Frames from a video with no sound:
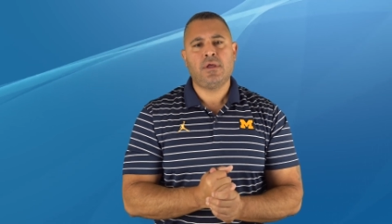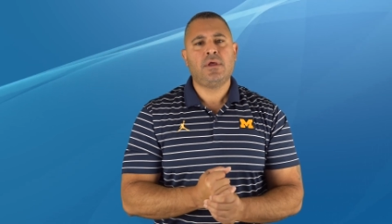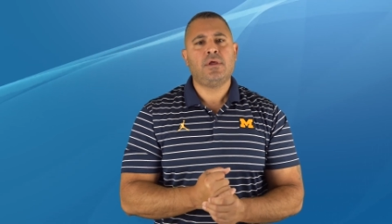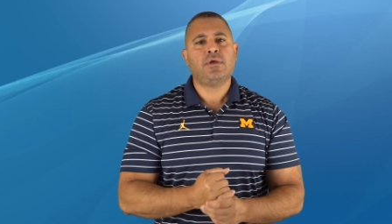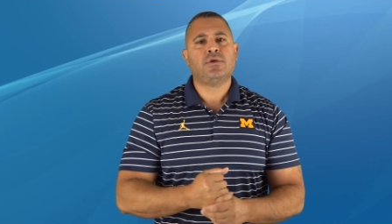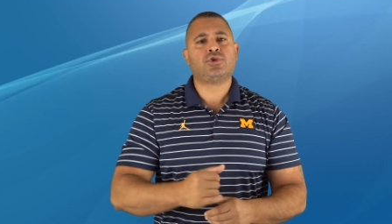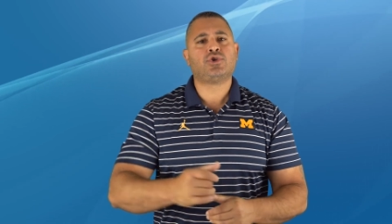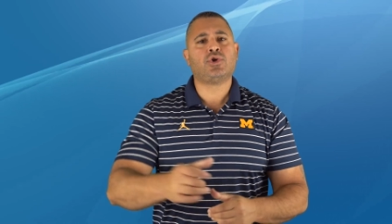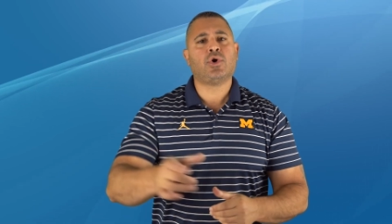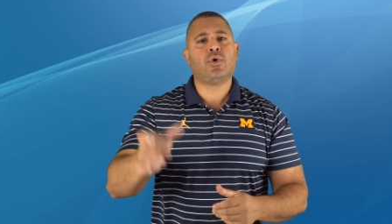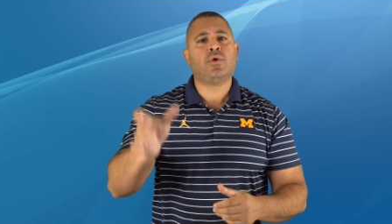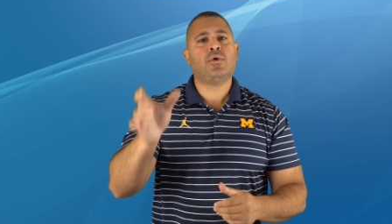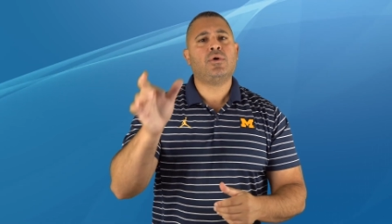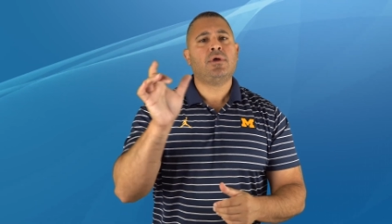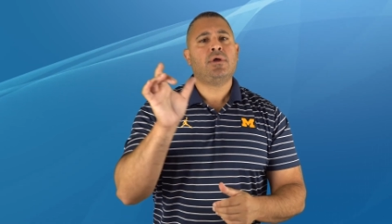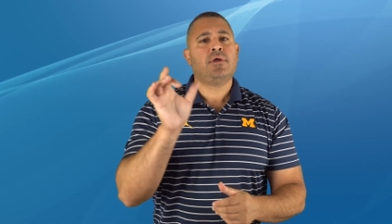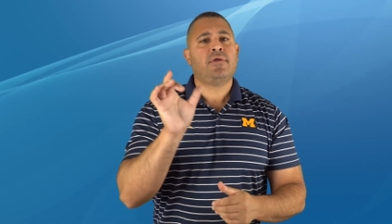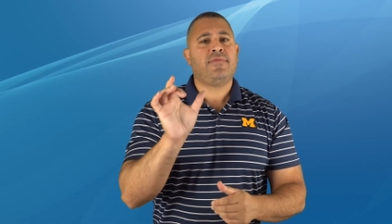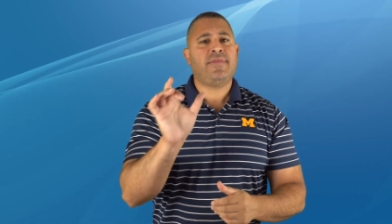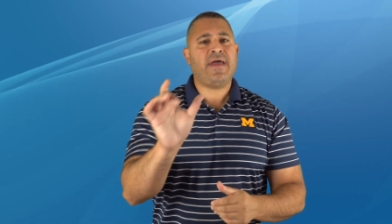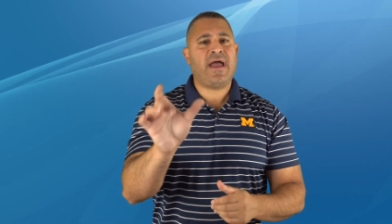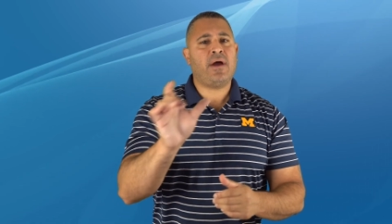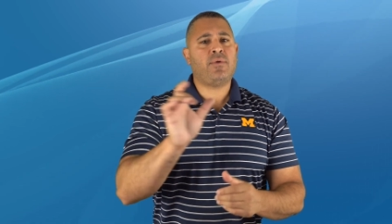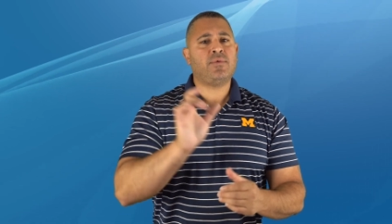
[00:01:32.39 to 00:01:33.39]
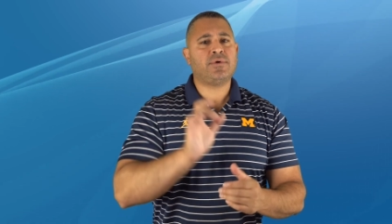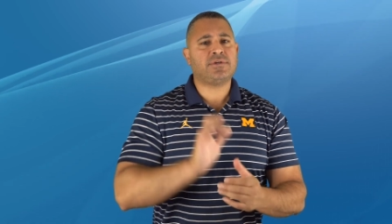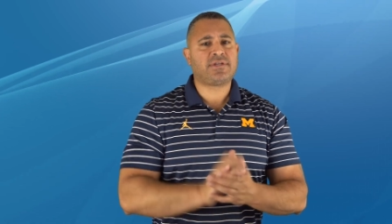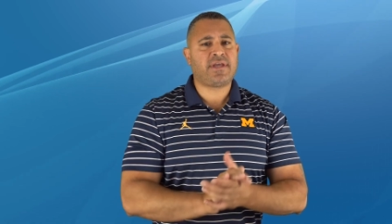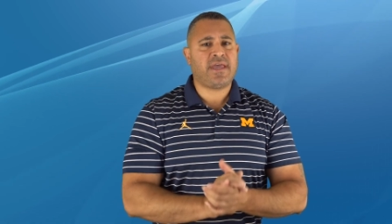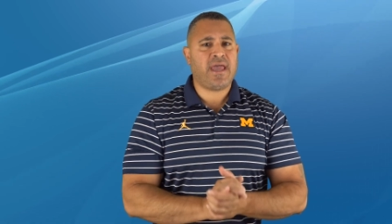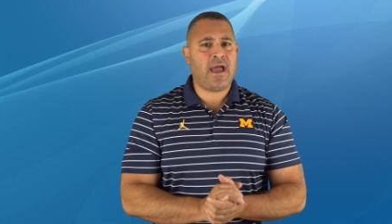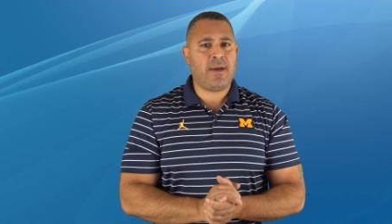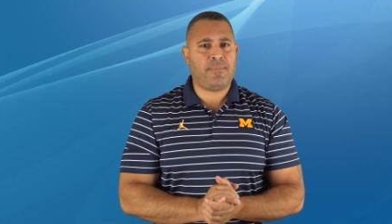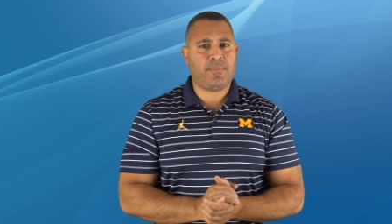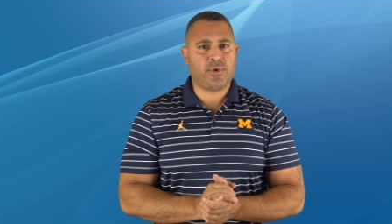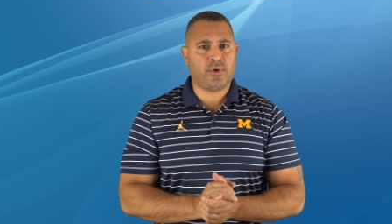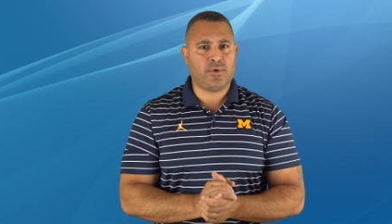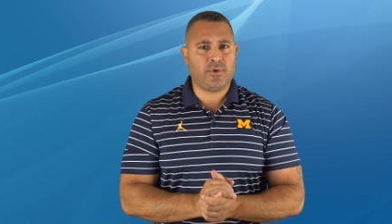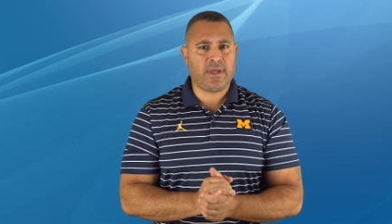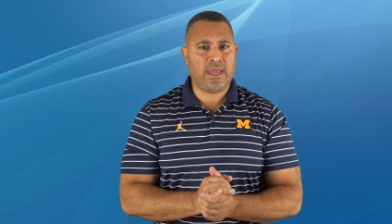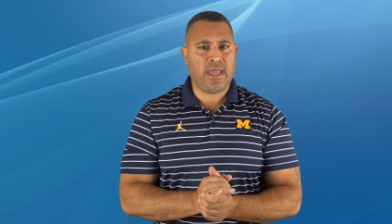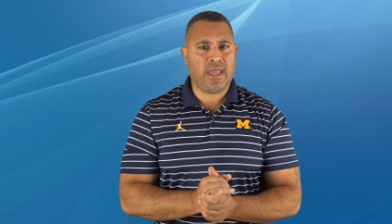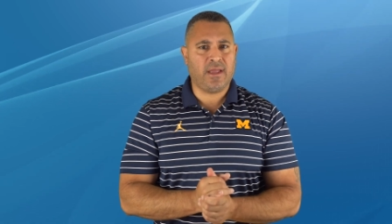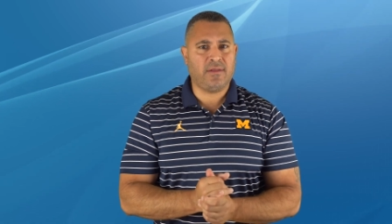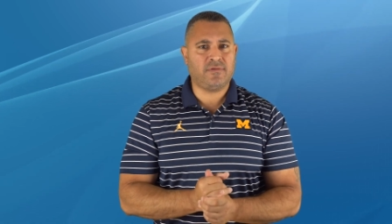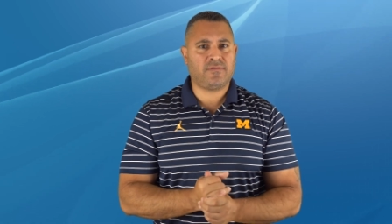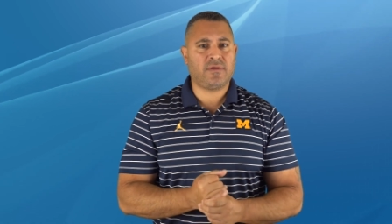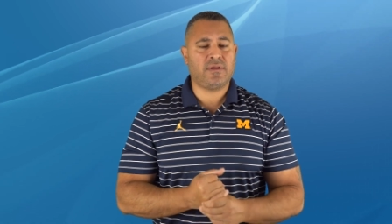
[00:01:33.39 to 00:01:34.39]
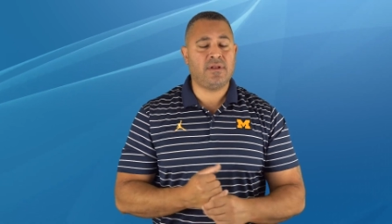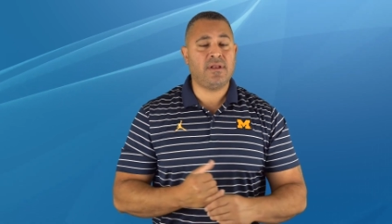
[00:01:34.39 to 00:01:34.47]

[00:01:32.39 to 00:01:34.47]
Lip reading: So that was capital gains.